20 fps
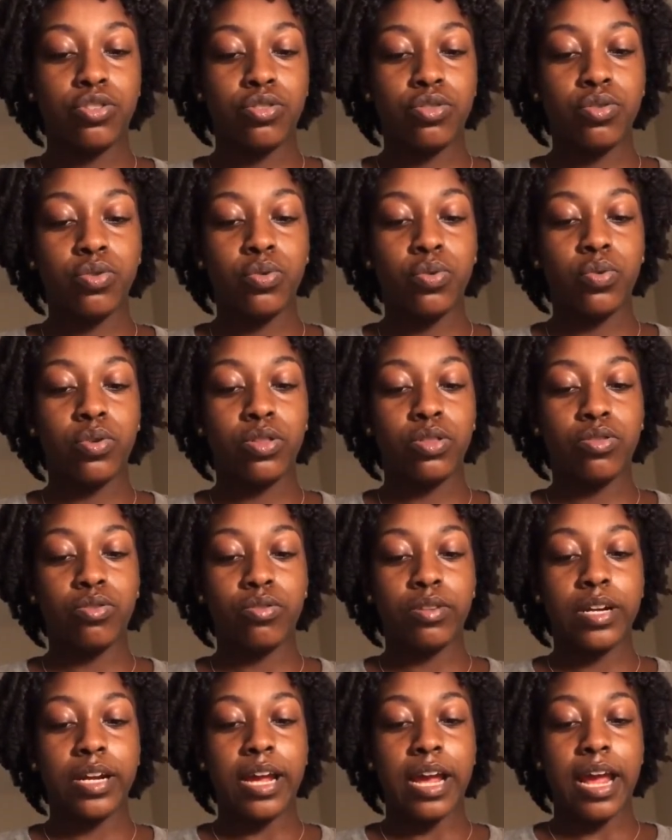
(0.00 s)
II,
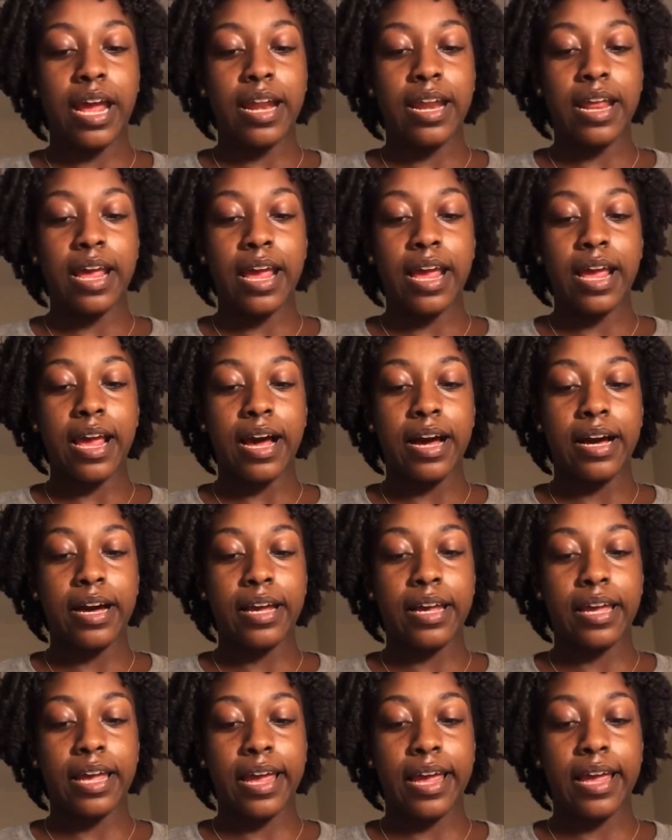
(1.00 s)
III,
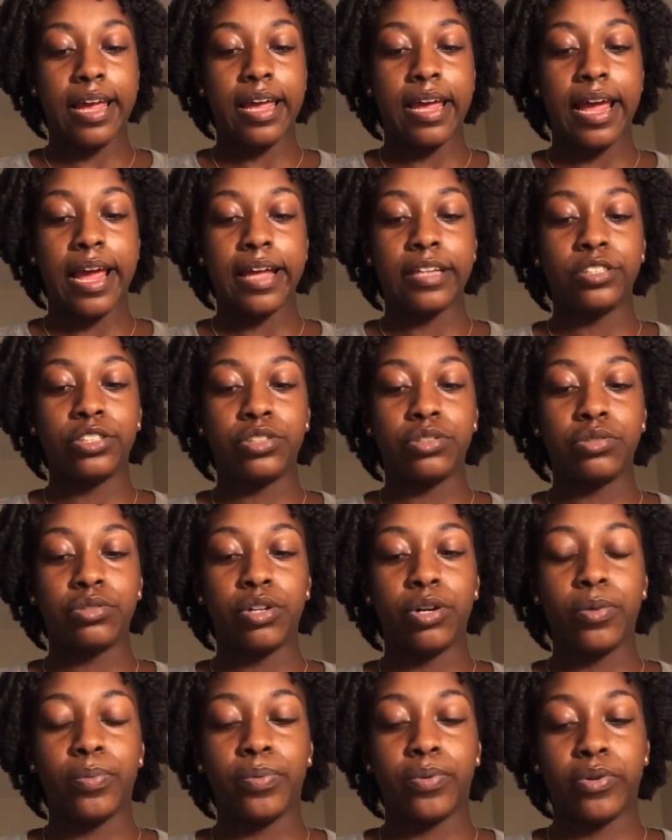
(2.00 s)
NAIA, and
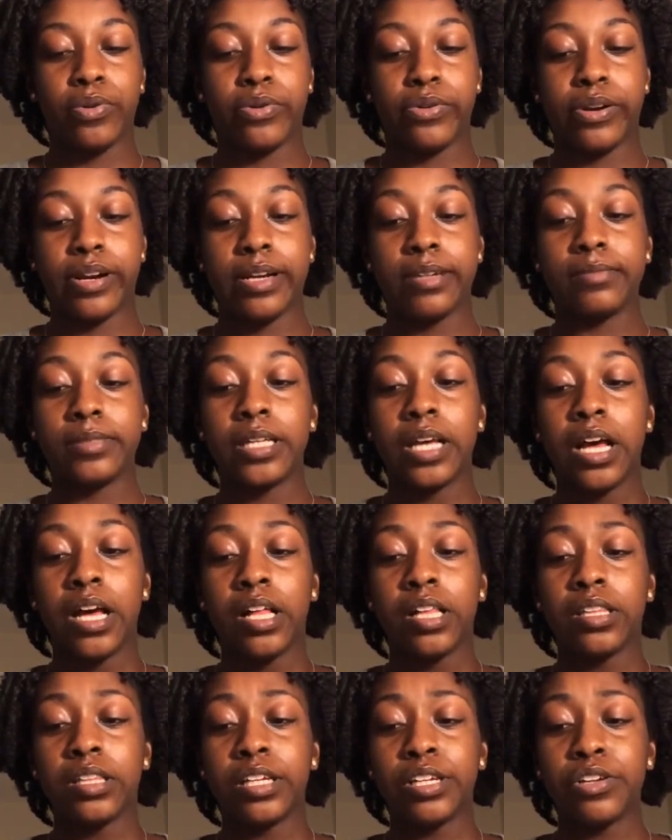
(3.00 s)
JUCO programs.
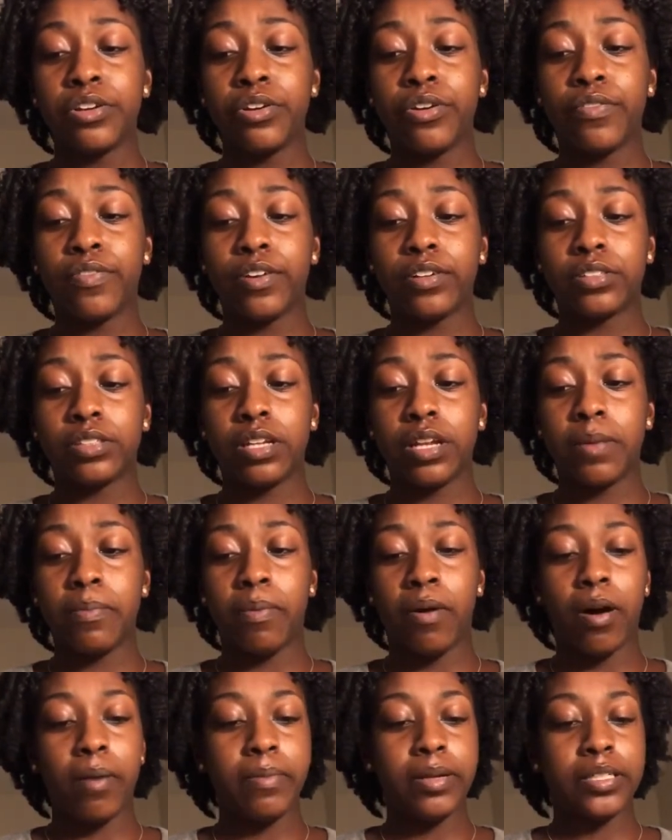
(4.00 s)
Lynn University,
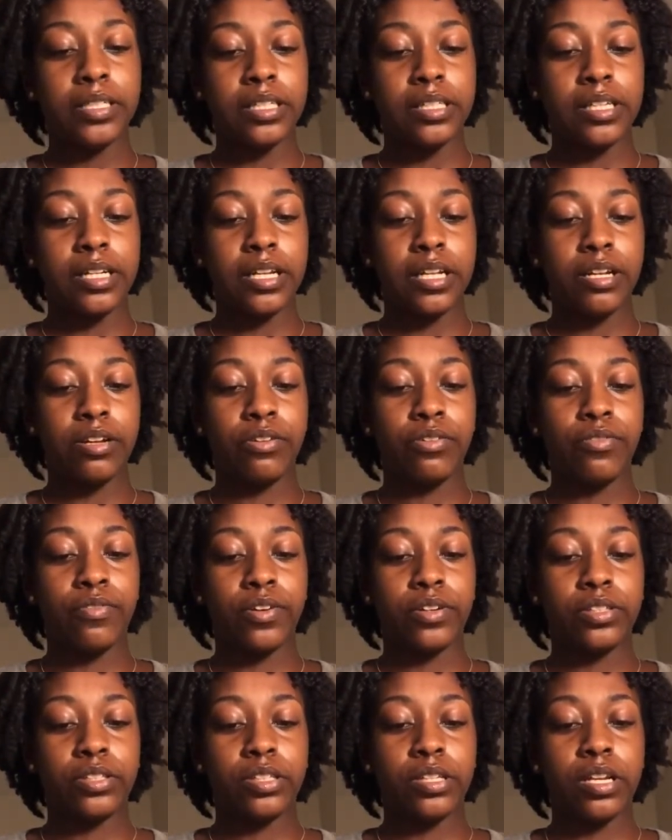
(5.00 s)
Palm Beach Atlantic
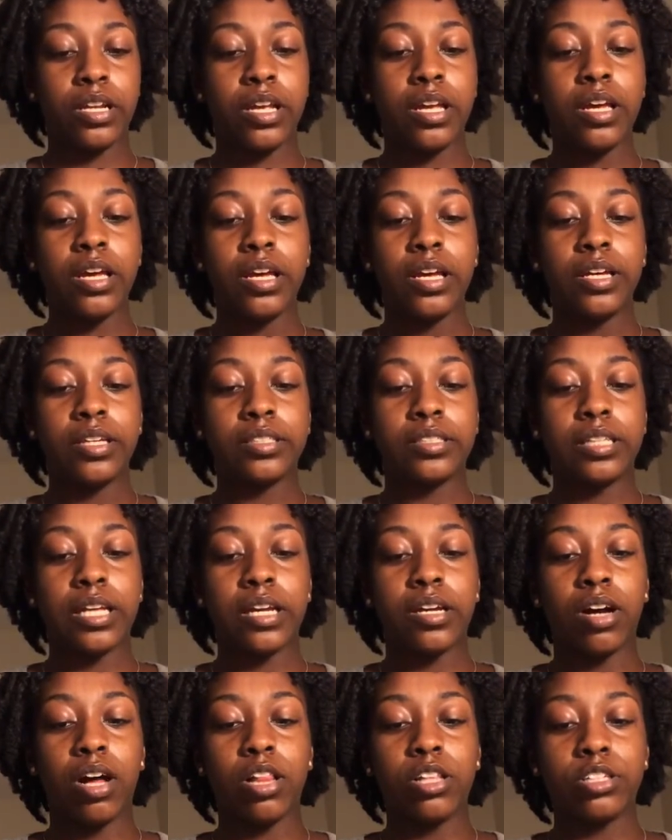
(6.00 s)
University,
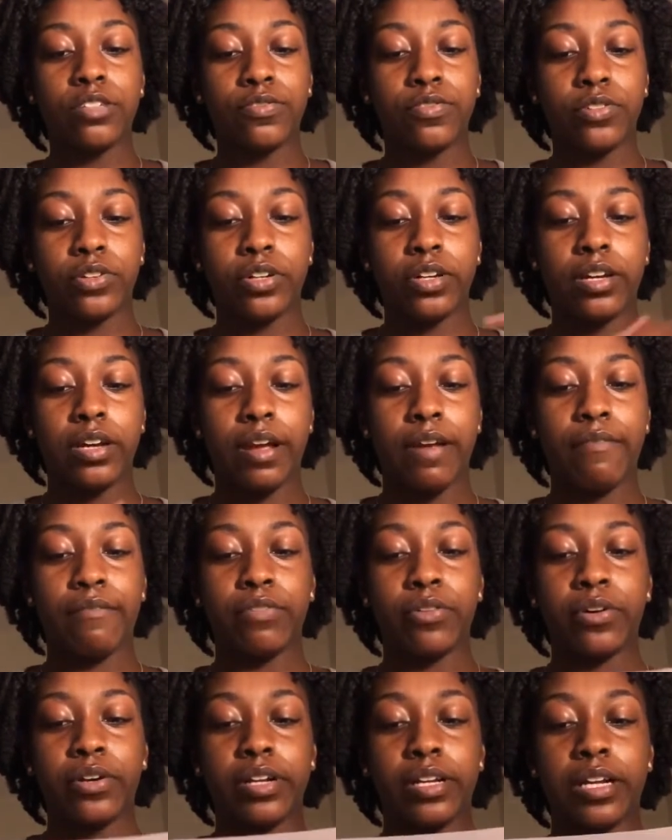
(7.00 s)
State College of Florida, and
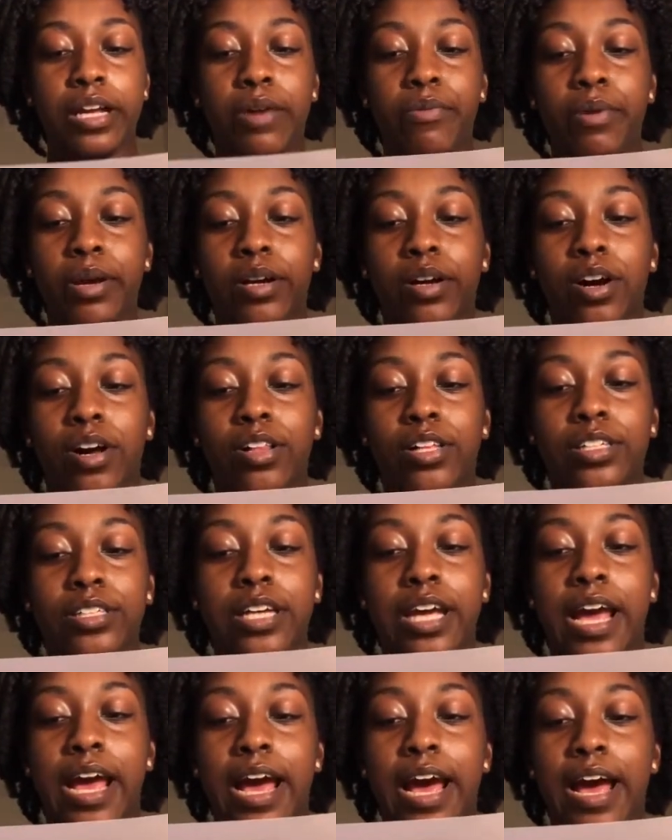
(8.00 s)
Florida Gateway College
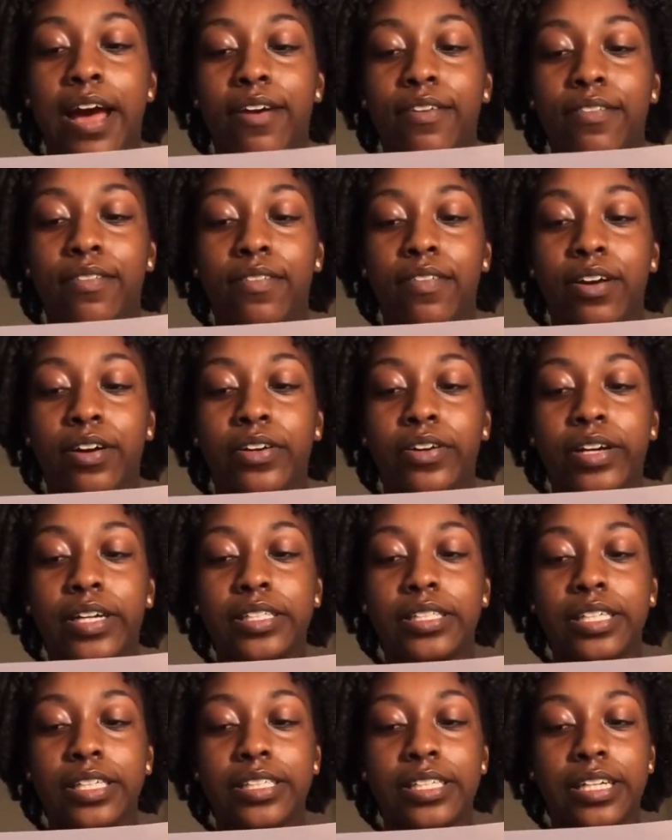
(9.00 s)
have agreed
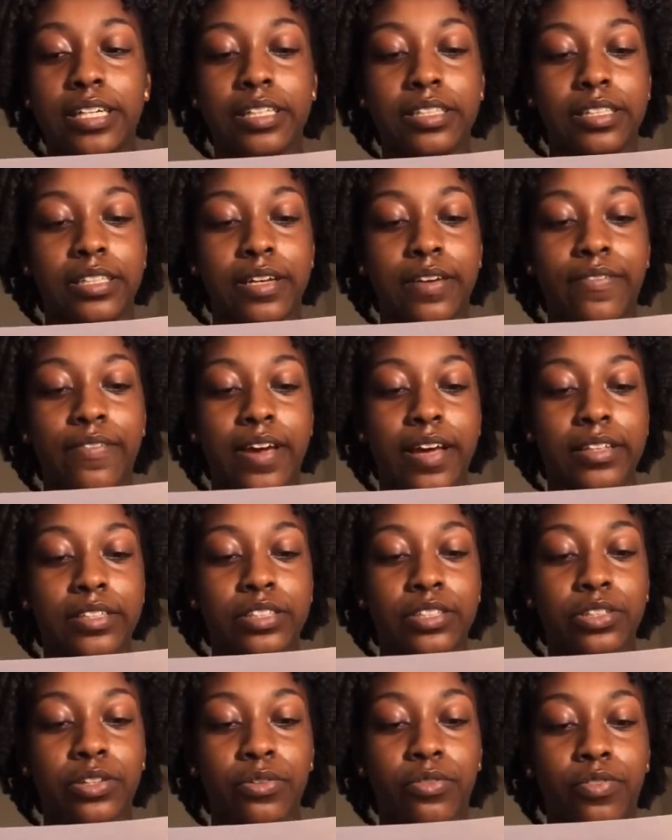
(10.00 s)
to attend the
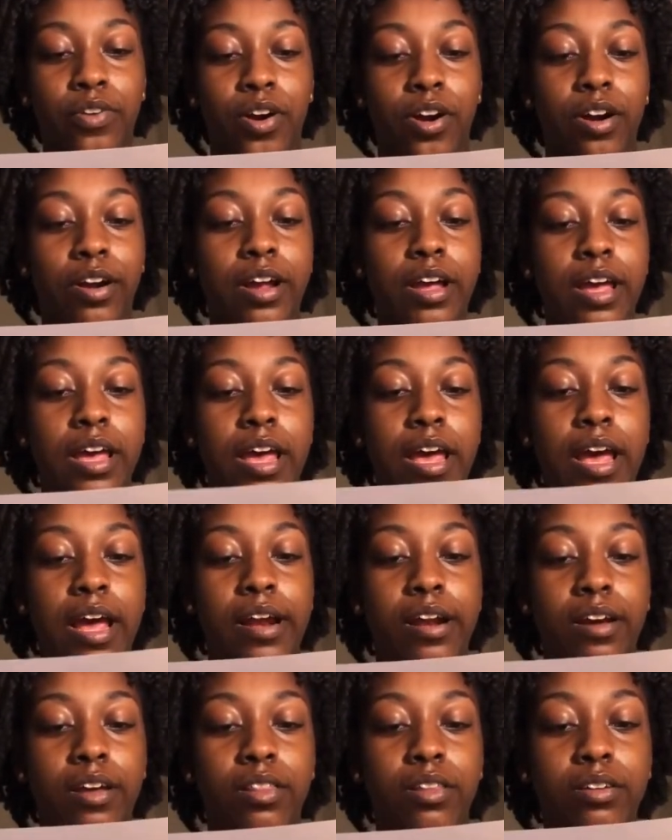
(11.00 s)
event so far,
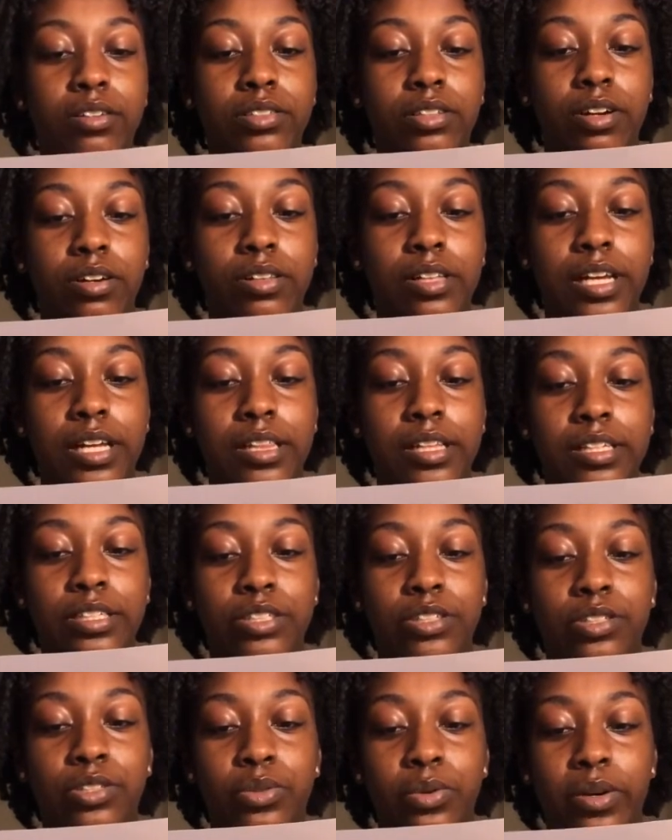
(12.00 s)
and others are likely
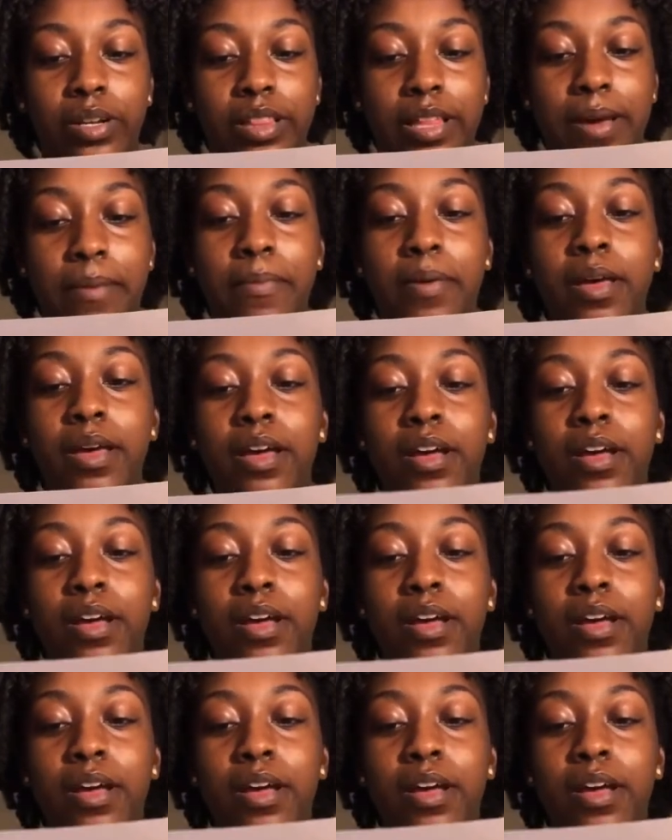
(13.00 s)
to join them.